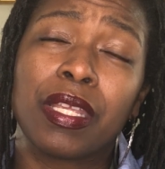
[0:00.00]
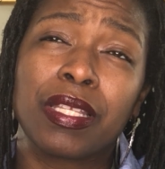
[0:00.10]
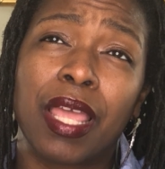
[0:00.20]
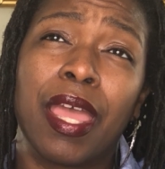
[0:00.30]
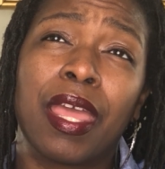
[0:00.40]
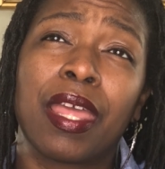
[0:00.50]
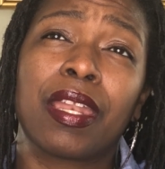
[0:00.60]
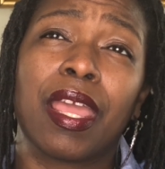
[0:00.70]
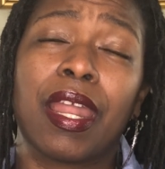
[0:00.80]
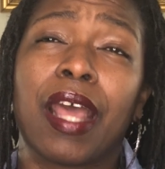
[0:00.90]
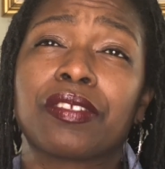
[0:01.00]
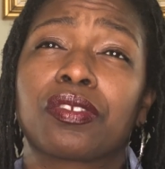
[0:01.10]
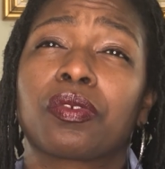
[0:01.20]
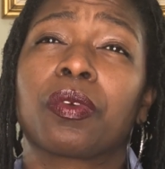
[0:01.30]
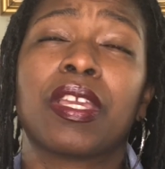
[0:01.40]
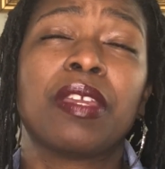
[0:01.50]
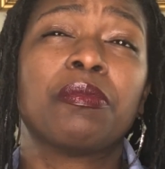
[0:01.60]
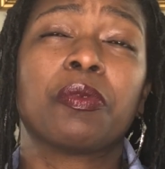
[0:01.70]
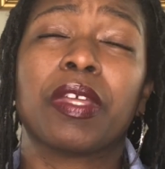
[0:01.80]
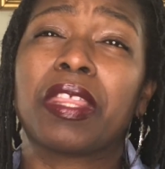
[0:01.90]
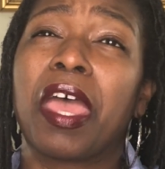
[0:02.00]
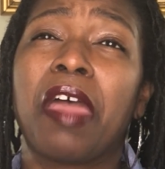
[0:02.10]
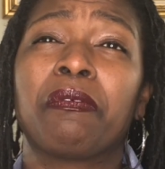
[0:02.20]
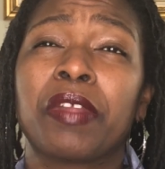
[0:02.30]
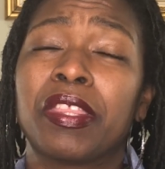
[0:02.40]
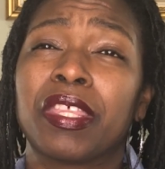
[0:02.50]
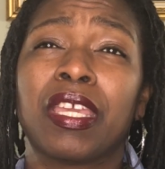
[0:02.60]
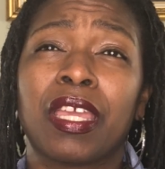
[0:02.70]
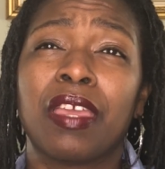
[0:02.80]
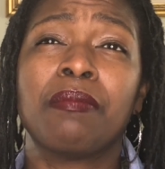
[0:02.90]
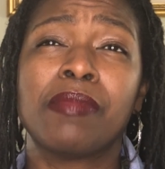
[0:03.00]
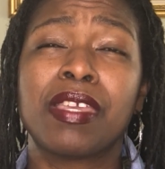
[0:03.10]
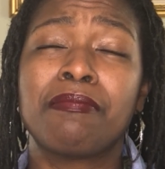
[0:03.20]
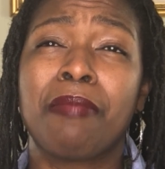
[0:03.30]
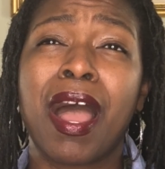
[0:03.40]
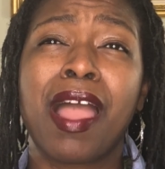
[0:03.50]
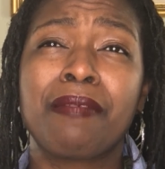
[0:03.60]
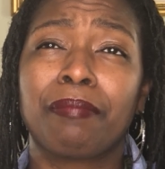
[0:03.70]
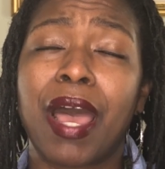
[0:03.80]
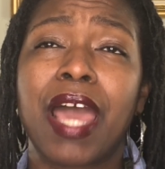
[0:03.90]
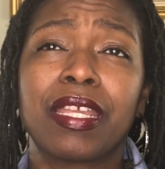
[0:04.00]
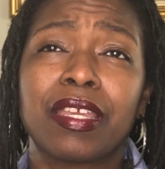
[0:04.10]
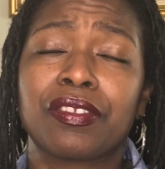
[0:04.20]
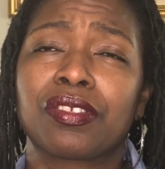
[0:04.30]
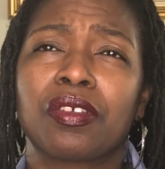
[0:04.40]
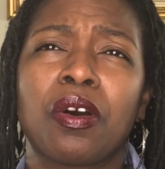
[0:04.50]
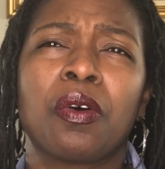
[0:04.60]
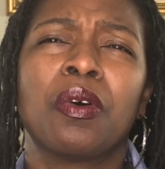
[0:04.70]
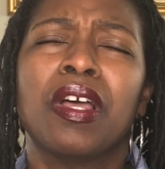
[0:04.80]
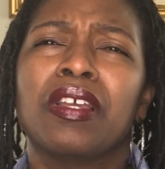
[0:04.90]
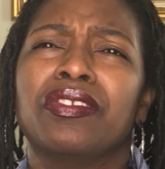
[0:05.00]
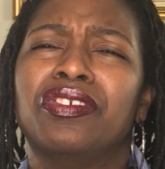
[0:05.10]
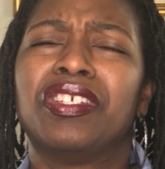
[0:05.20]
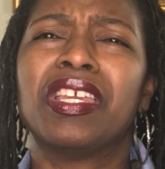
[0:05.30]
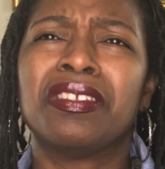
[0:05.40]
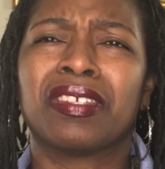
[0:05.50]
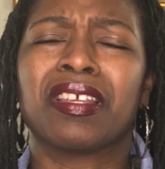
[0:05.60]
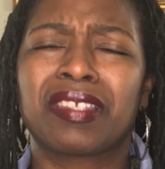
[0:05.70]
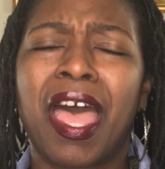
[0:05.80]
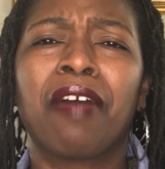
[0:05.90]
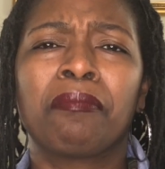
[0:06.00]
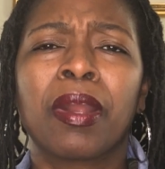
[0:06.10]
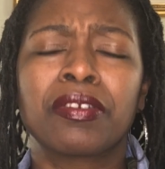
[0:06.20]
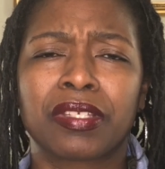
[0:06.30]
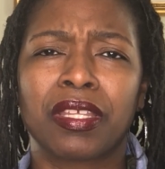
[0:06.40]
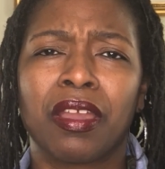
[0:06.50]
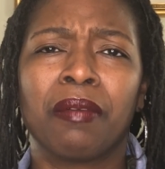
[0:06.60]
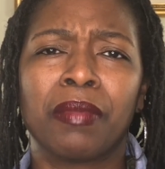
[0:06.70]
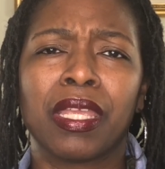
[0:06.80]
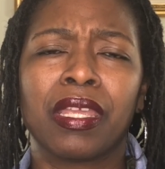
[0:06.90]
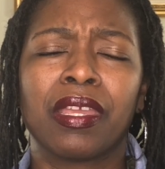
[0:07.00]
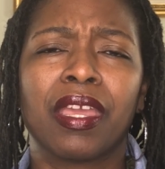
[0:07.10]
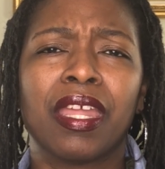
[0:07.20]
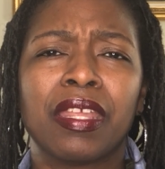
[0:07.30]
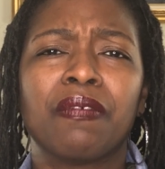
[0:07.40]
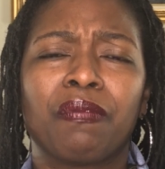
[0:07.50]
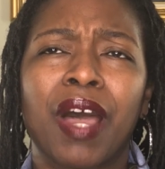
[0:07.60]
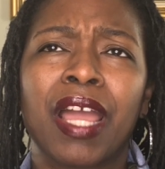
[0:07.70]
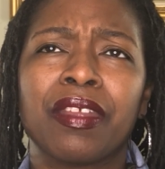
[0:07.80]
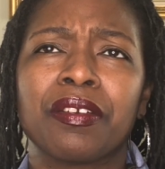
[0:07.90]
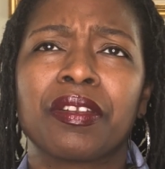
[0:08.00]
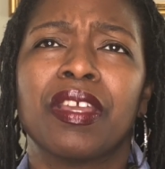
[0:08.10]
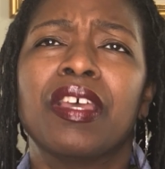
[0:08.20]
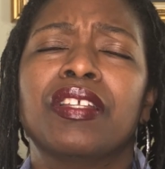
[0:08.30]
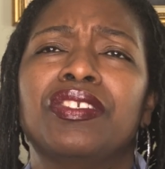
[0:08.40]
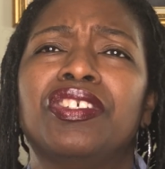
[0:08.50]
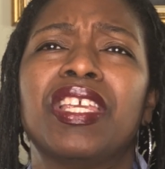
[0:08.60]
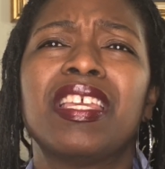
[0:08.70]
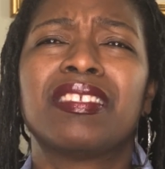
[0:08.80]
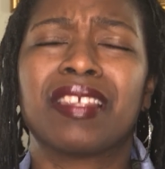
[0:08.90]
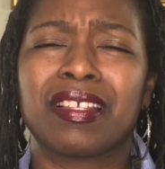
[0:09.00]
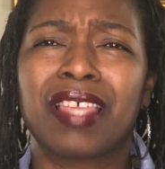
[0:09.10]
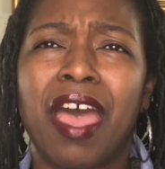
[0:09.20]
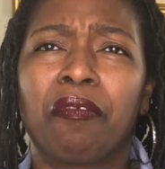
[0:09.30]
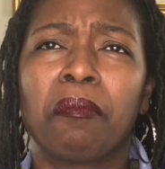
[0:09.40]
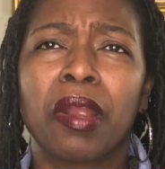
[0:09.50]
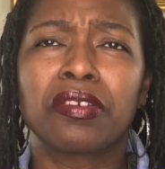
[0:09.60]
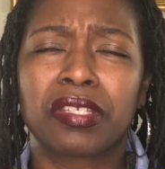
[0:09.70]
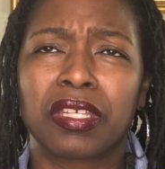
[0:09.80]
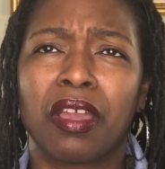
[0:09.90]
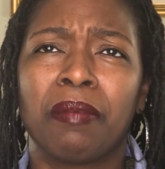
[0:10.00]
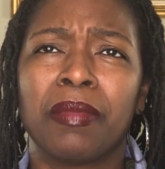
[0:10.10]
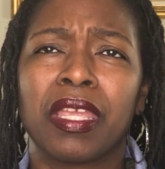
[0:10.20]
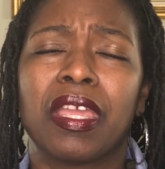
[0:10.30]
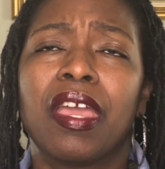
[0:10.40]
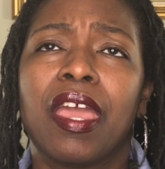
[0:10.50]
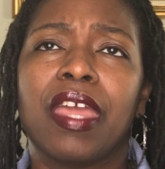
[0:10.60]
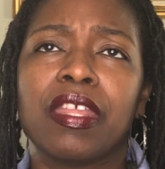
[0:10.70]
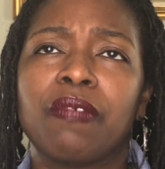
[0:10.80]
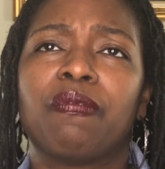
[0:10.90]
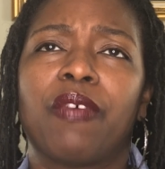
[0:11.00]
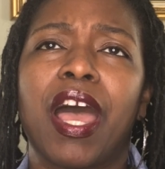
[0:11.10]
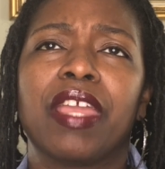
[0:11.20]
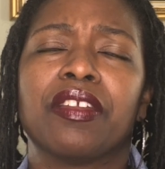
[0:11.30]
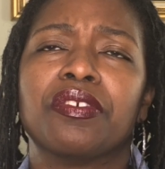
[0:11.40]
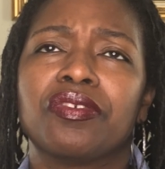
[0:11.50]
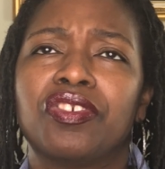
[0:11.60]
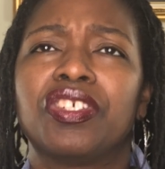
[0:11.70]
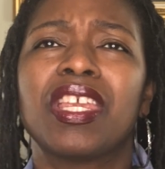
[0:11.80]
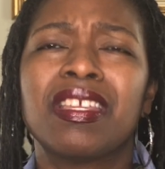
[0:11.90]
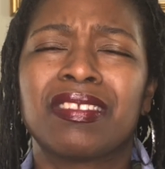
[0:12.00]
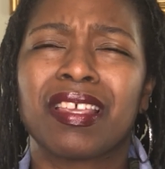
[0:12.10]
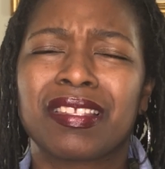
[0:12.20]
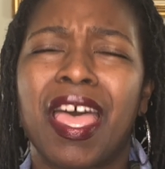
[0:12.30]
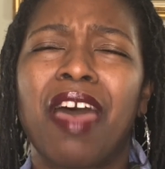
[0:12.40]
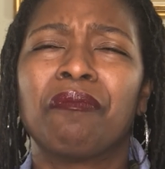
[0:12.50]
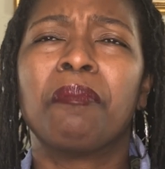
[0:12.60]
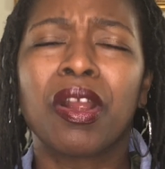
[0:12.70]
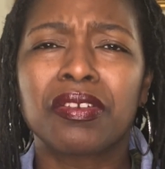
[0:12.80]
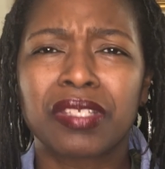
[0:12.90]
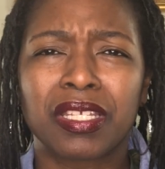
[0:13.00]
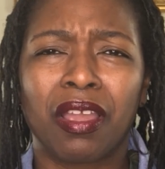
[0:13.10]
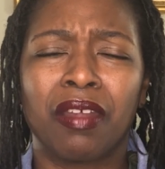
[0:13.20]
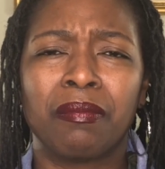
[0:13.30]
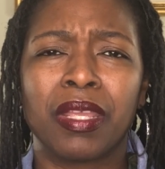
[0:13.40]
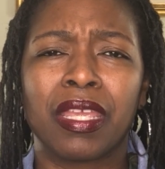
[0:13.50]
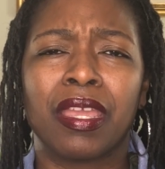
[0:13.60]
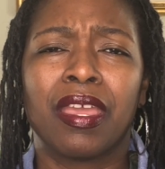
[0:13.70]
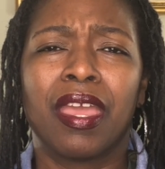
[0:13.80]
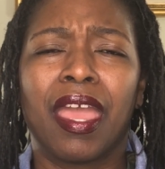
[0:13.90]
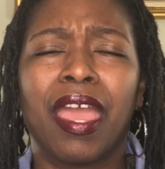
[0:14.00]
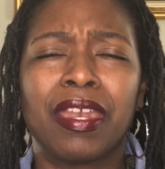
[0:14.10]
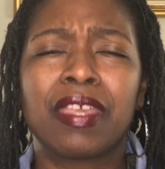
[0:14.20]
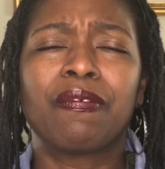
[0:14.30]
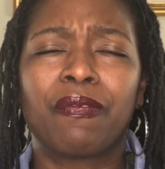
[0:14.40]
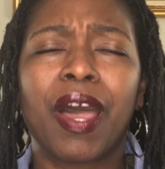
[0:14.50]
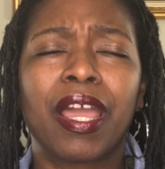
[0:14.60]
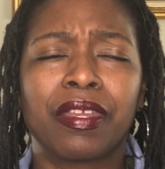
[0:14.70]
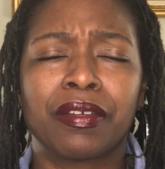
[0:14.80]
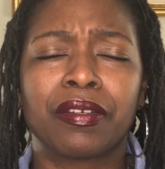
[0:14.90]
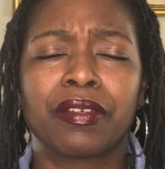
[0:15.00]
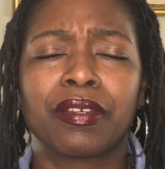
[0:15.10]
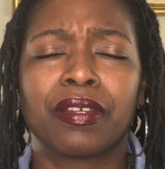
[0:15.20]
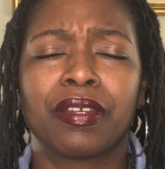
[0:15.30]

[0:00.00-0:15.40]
his head, and I screamed with everything in me, mind, body, and soul, "Jesus, have mercy on me." And he fired. "Jesus, have mercy on me." And he fired. "Jesus, have mercy on me." And he fired.